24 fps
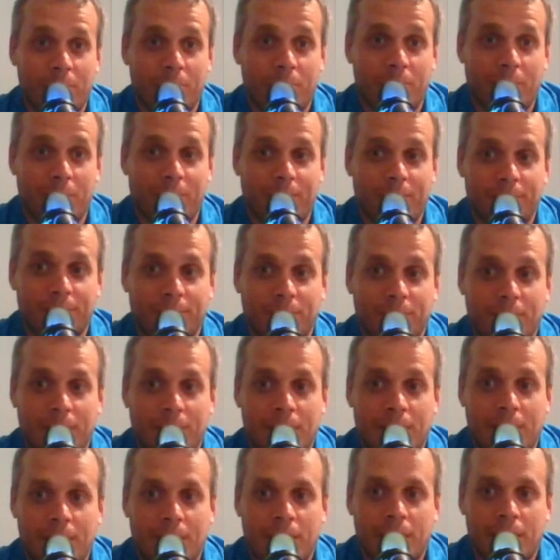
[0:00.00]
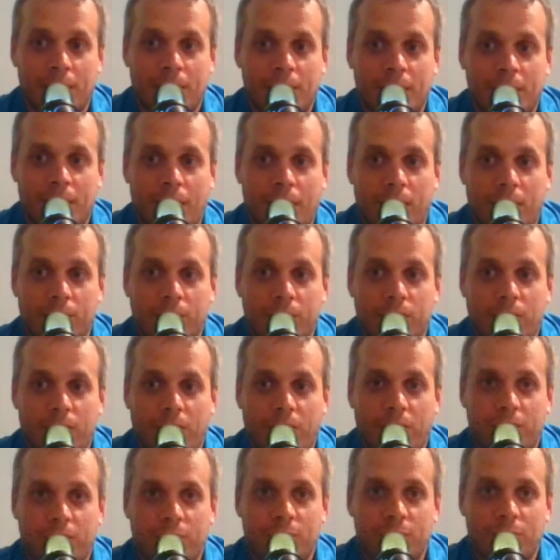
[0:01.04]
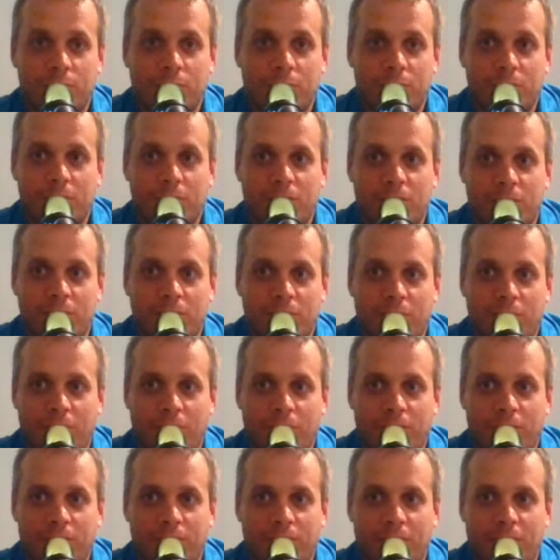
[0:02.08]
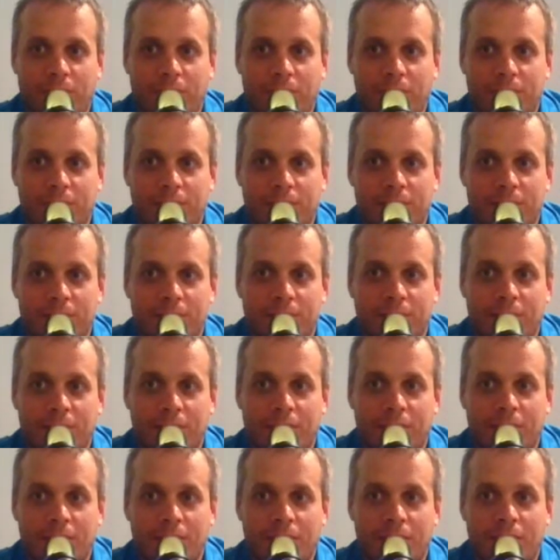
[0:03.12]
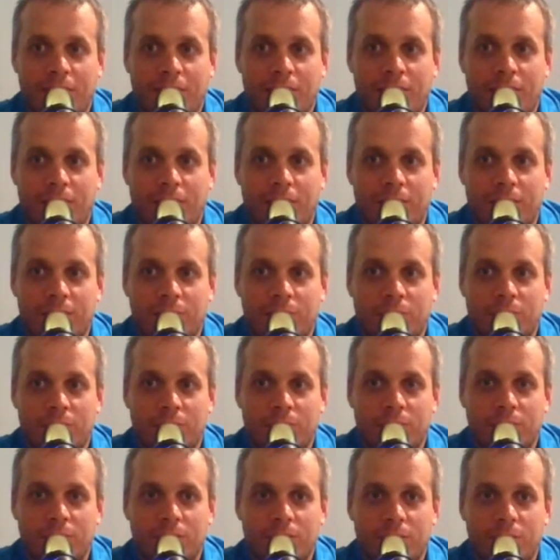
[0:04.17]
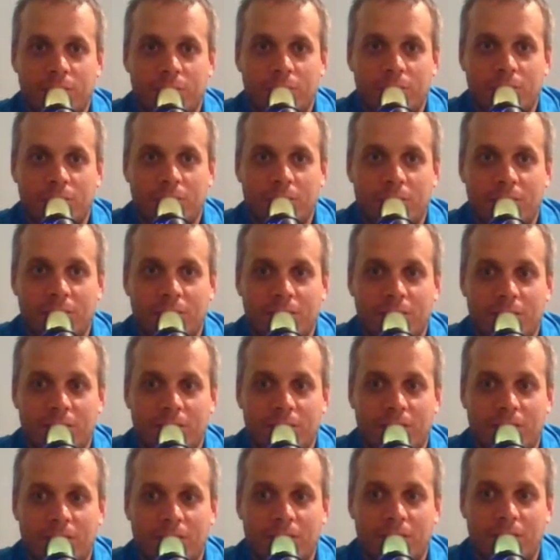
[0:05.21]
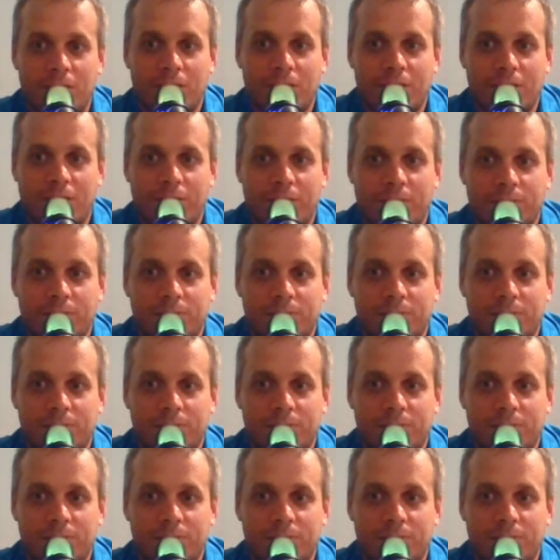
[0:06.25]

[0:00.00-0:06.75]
But I just thought this was really fun, and thanks for tuning in and checking this out.